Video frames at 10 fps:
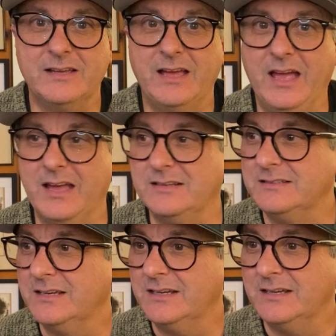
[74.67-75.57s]

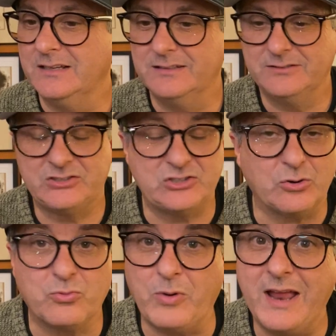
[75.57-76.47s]
and
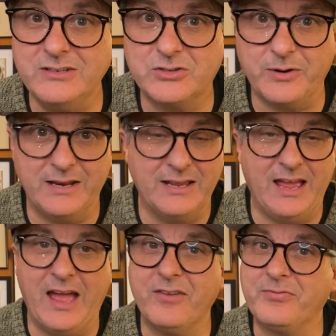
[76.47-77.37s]
surrendering
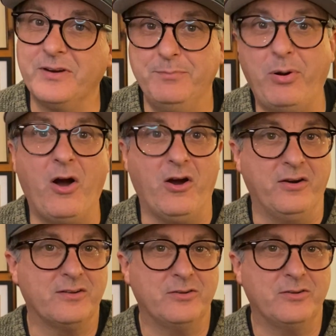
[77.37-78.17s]
every part,